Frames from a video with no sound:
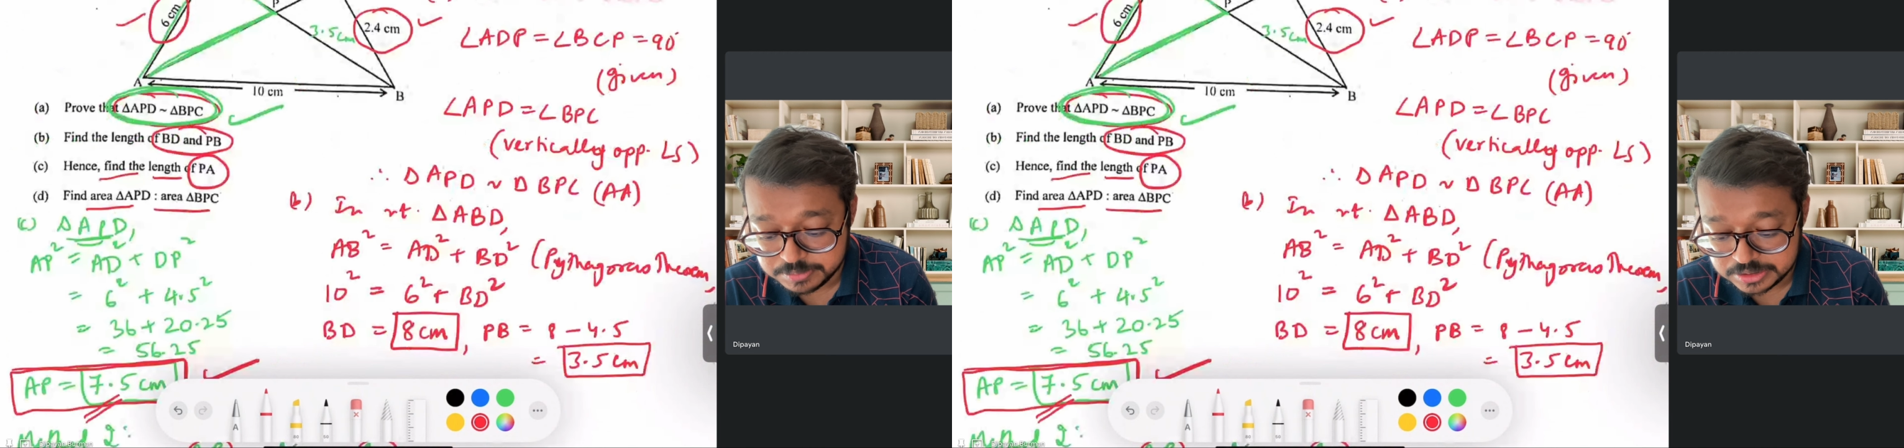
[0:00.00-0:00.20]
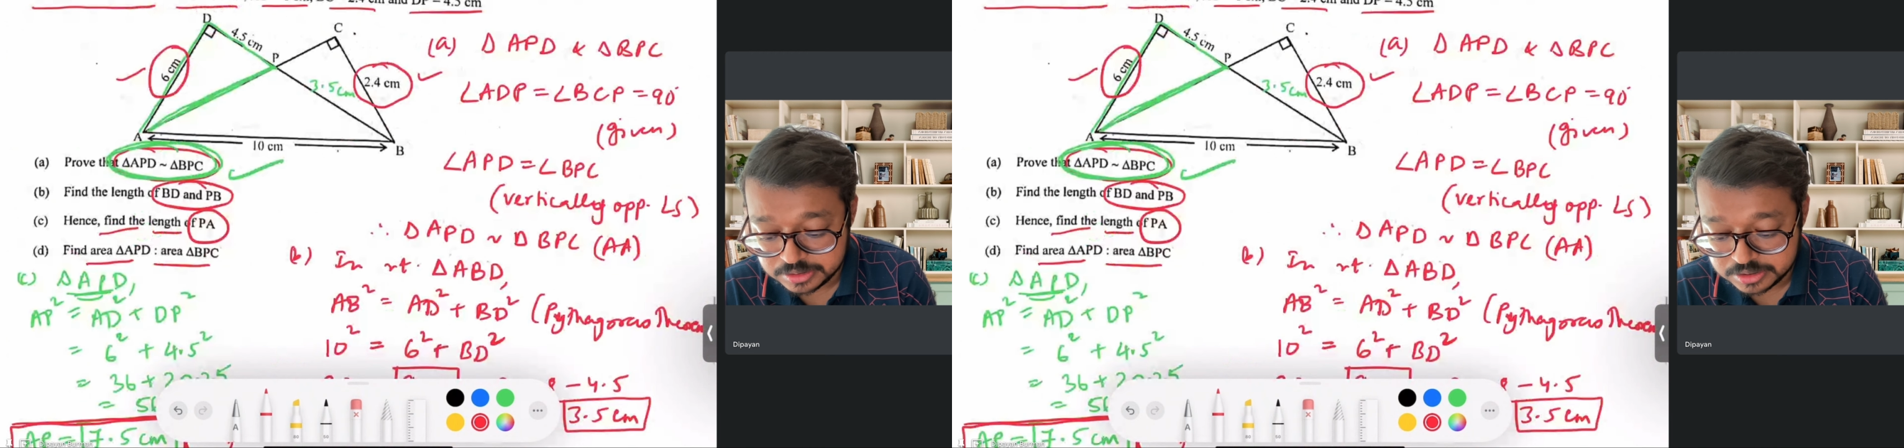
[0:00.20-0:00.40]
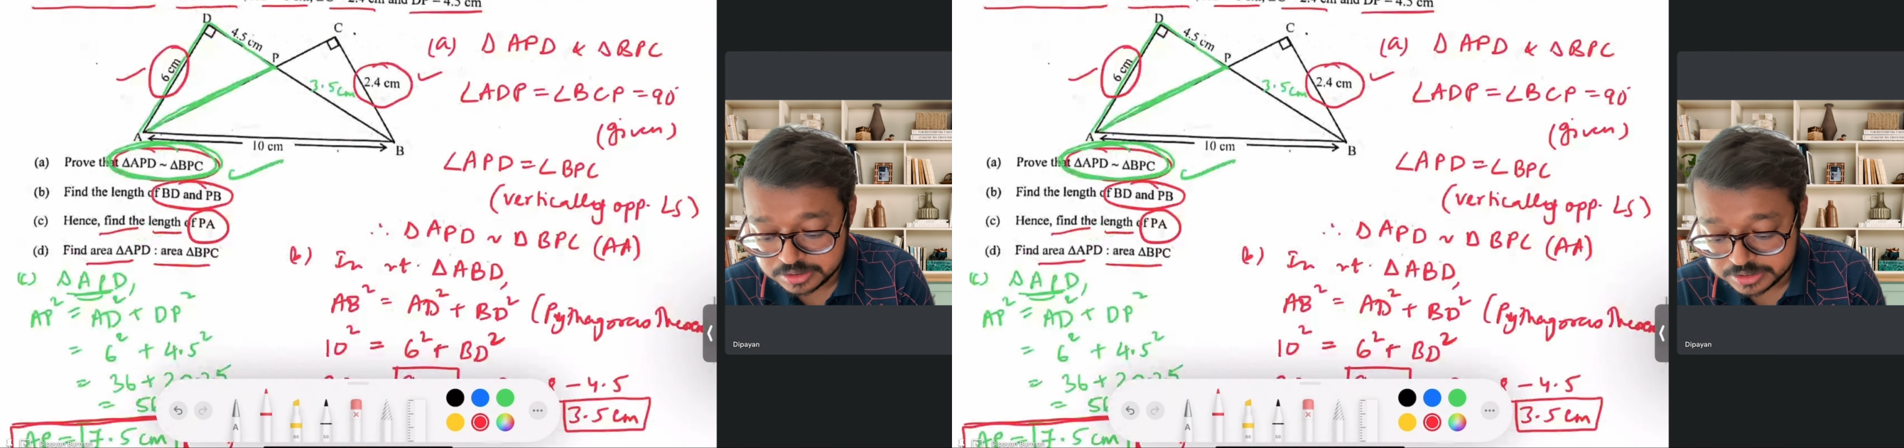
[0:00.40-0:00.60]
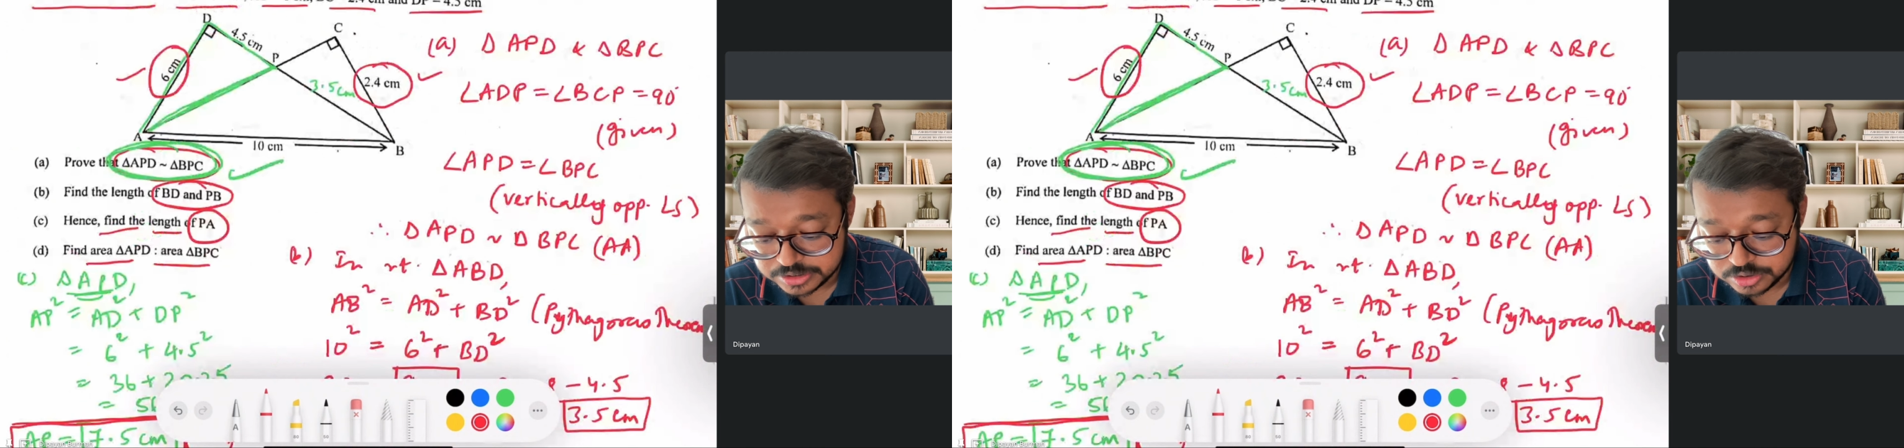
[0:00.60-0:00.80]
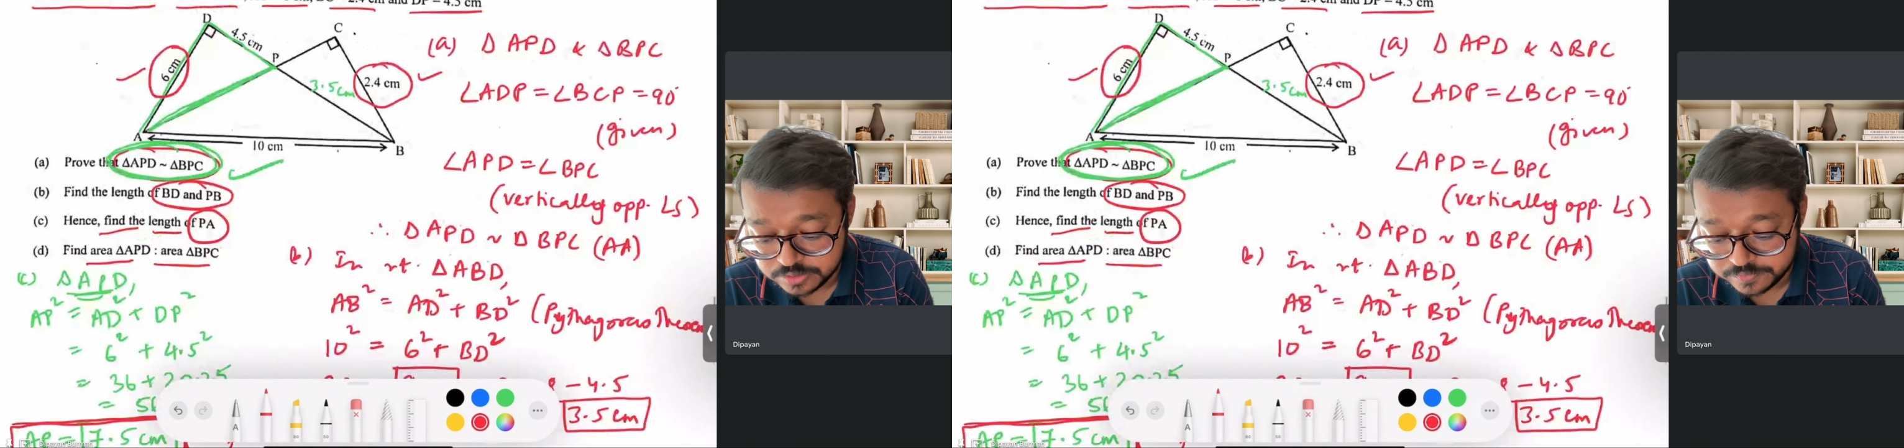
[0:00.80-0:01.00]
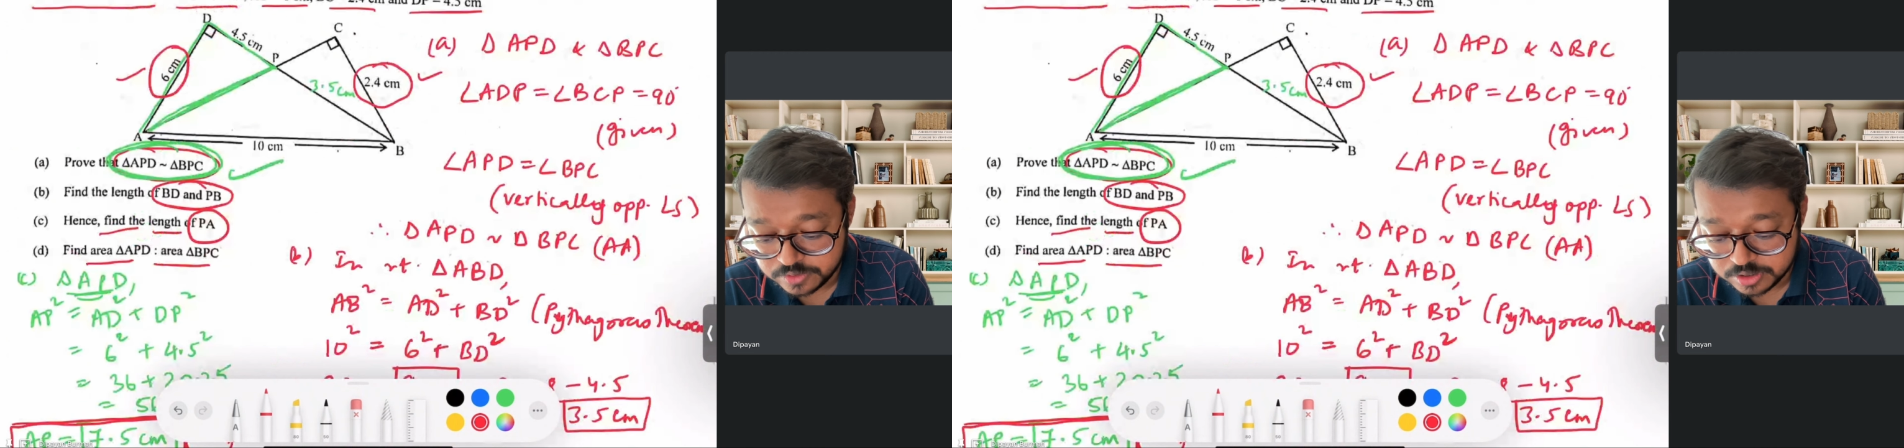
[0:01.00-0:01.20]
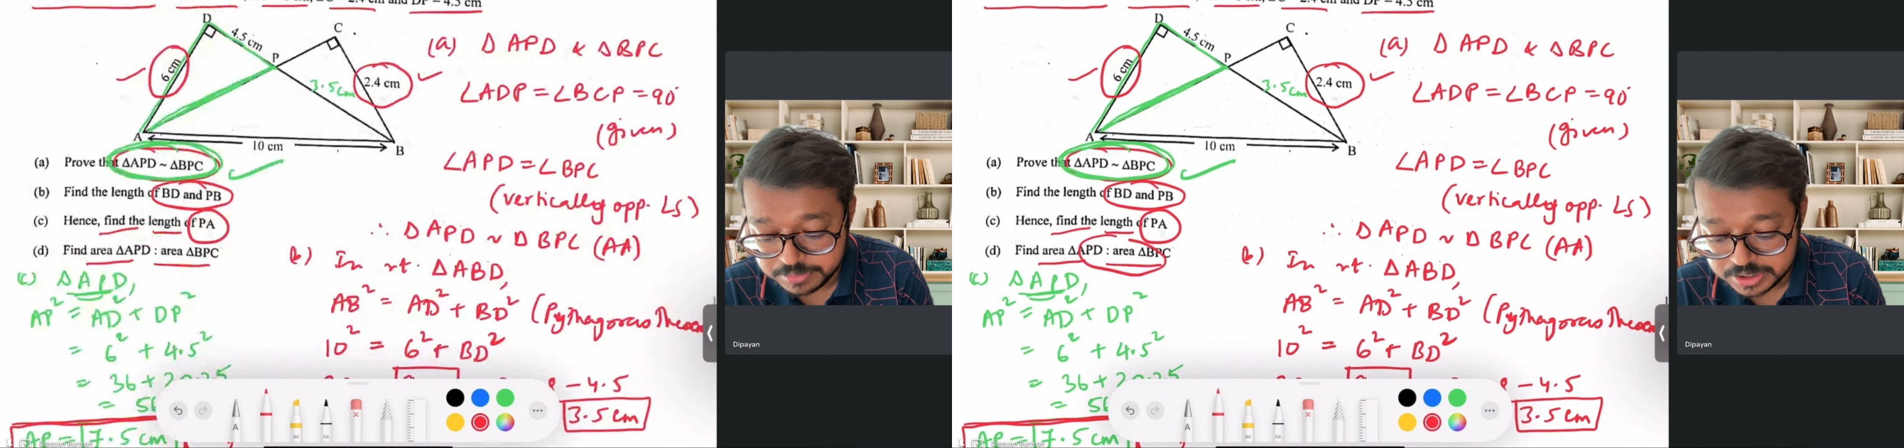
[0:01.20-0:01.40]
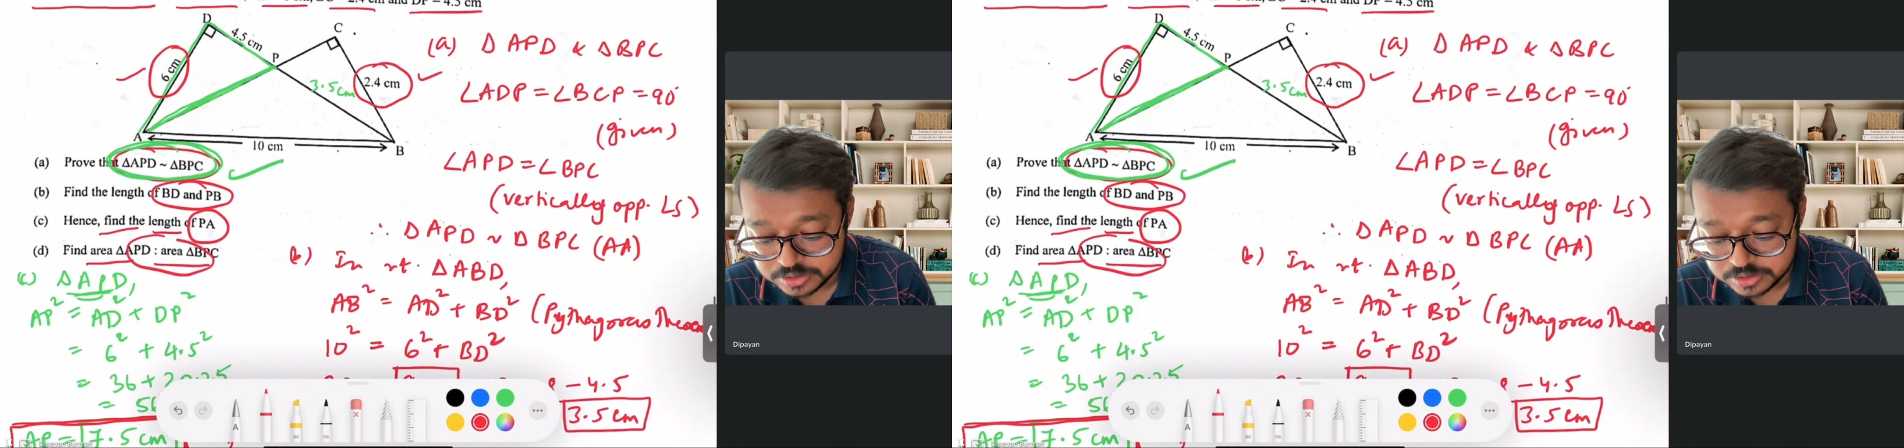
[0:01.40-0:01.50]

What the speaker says: in the ratio format,